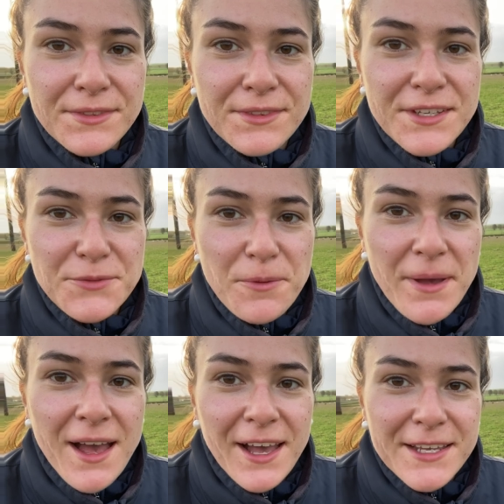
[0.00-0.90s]
This one
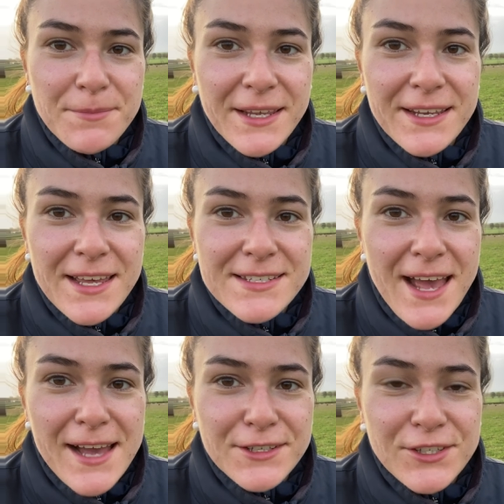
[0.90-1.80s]
behind me is
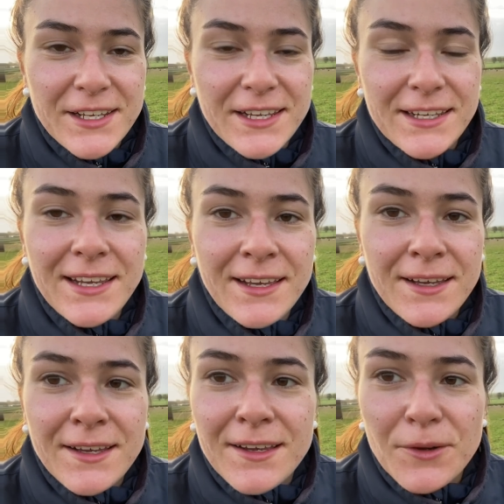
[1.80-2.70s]
actually
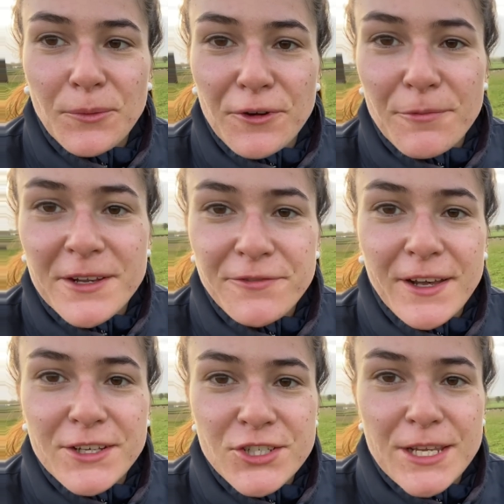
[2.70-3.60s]
one of my
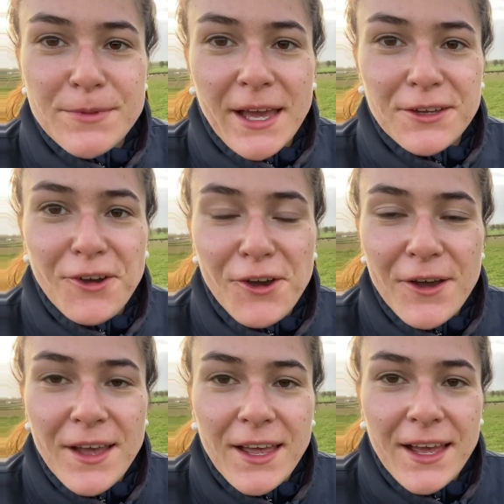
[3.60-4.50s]
first sheep that I got
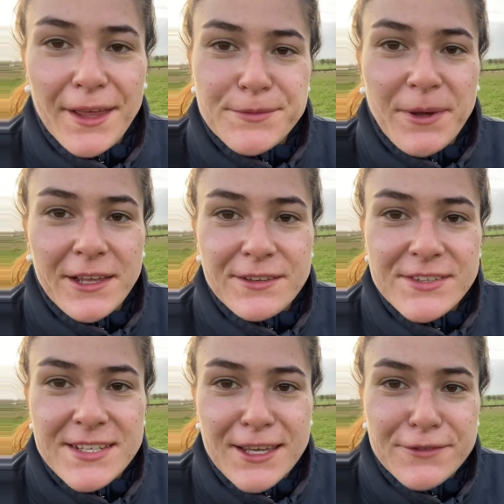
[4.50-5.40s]
as part of
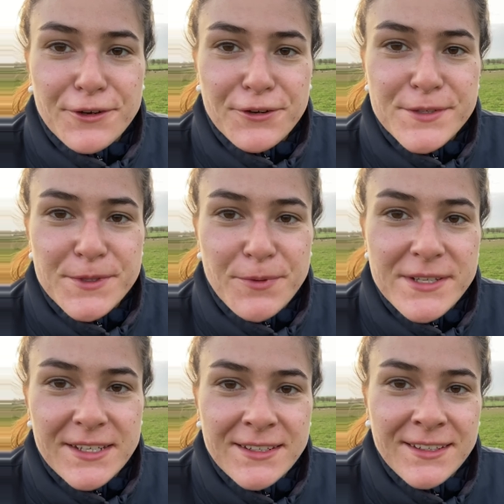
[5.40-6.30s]
six for a Christmas
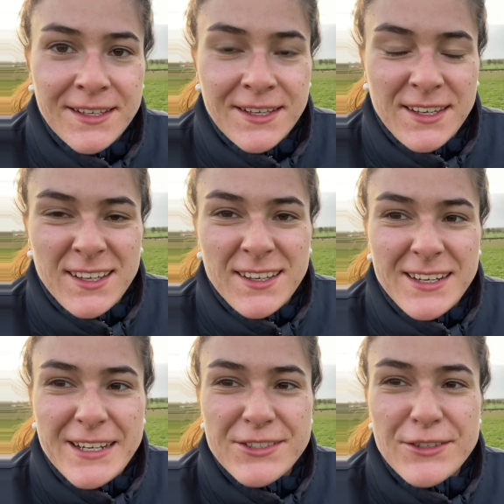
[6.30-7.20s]
present.
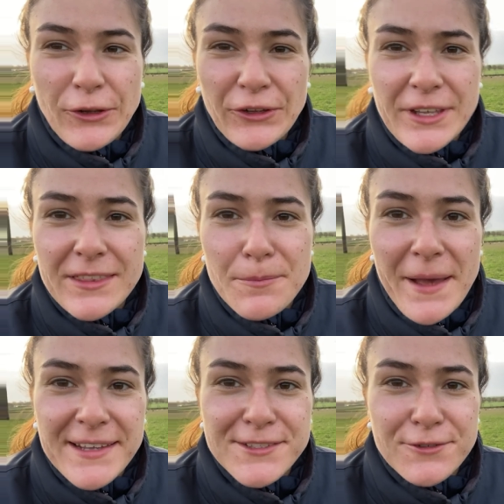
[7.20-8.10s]
She's not looking the
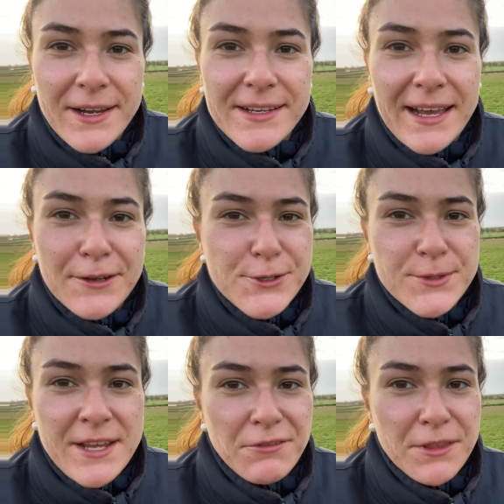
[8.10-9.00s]
best right now. She
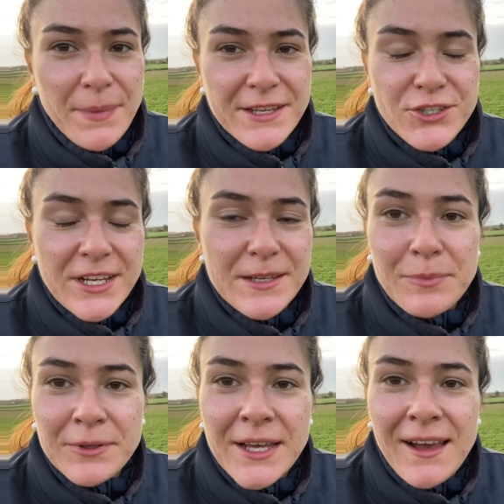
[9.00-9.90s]
was never the best sheep.
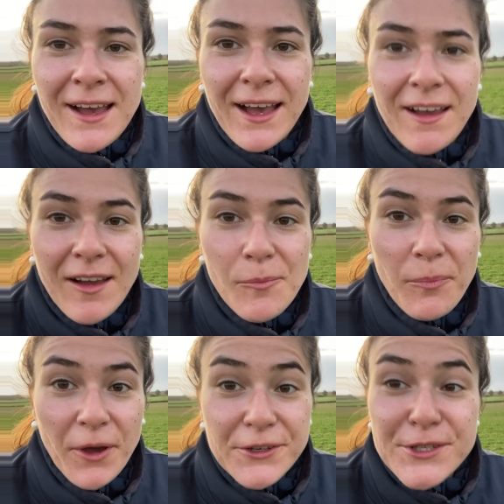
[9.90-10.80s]

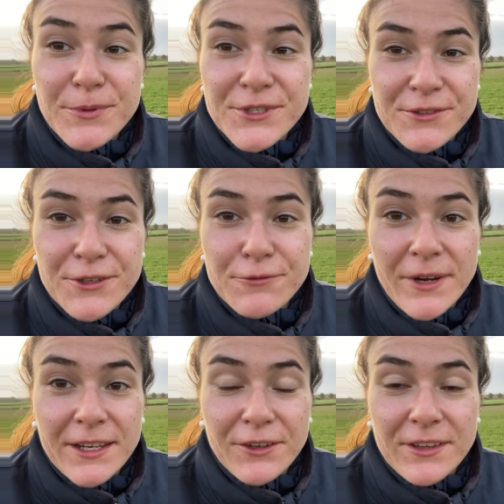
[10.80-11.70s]
But she produced two
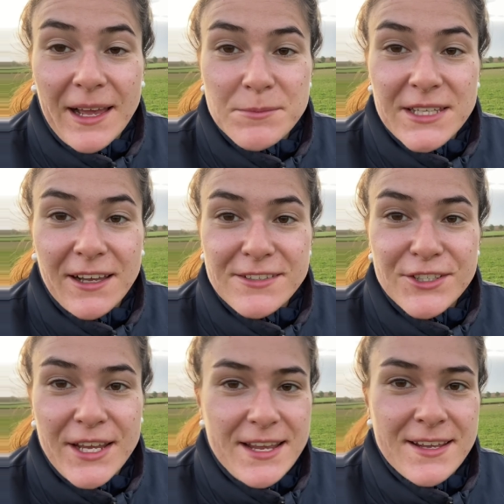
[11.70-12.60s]
really good lambs last
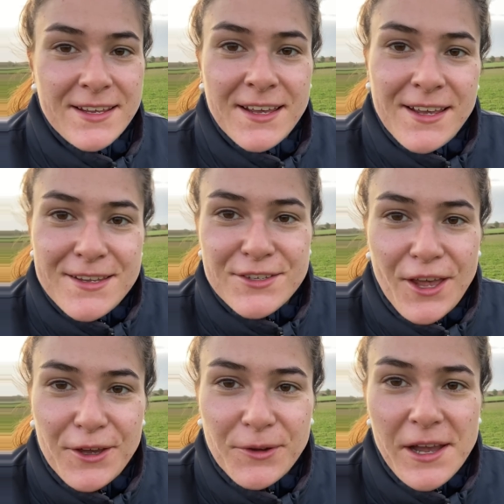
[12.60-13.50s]
year,
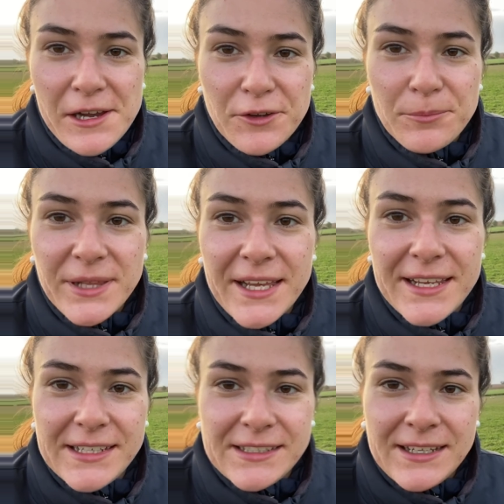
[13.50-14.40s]
so can't
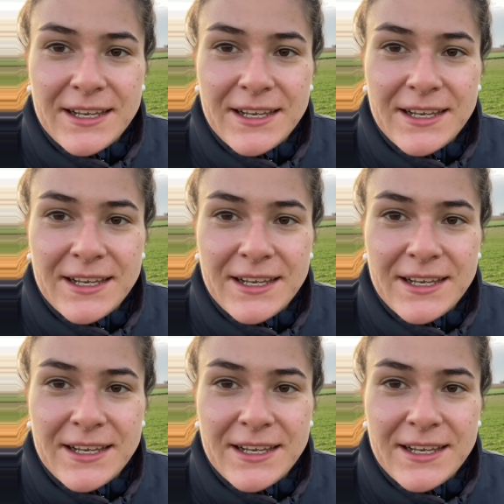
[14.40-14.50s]
complain.